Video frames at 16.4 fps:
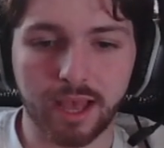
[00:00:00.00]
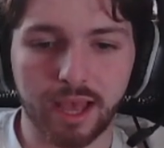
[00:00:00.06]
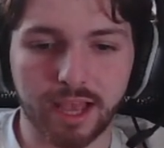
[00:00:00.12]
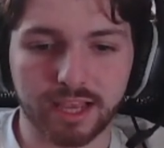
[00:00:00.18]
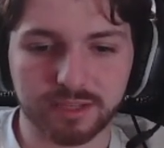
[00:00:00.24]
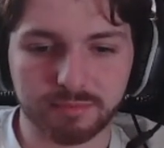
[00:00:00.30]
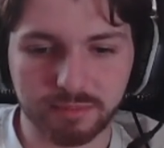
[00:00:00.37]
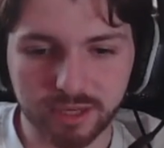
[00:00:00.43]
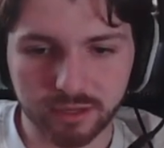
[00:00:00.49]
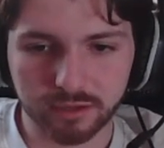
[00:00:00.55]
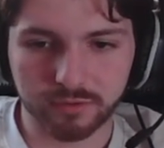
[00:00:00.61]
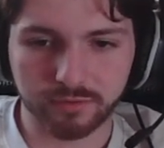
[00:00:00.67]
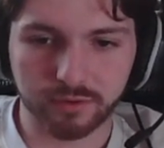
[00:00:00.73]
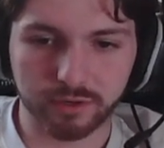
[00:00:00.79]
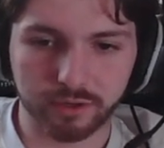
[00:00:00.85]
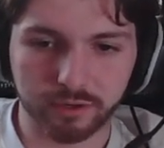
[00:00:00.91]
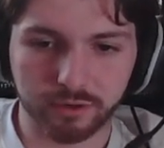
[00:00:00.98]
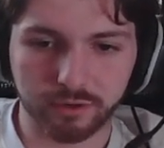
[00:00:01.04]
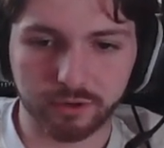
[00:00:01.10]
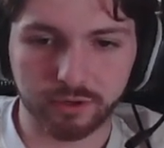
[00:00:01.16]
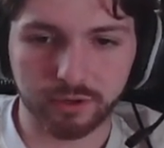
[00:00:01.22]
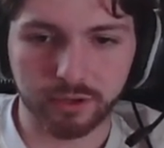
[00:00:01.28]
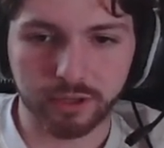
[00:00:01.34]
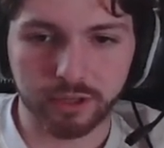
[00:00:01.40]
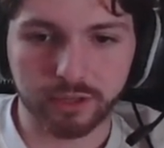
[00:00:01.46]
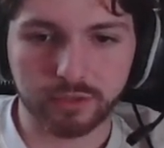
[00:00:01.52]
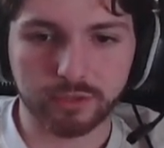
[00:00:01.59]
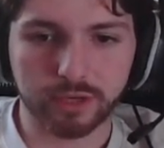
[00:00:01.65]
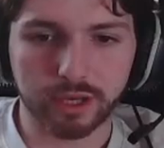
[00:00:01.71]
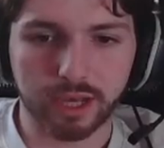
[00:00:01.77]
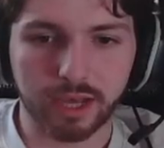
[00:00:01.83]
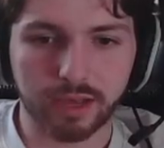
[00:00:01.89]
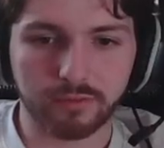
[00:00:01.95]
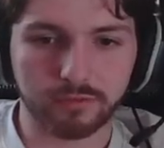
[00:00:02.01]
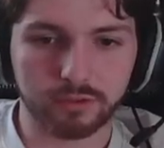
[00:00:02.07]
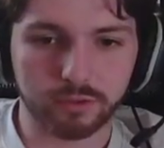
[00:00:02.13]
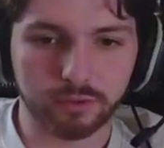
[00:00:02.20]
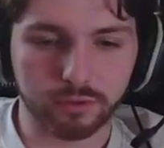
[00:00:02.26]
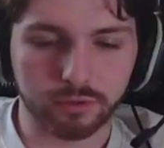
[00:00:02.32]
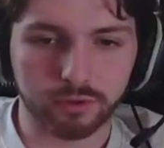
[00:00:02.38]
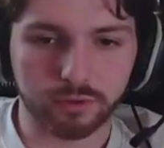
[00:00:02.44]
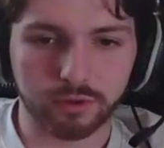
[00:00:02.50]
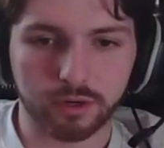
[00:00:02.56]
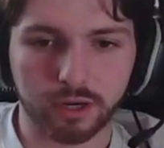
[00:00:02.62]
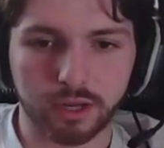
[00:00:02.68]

And speaking of Oricorio, you have your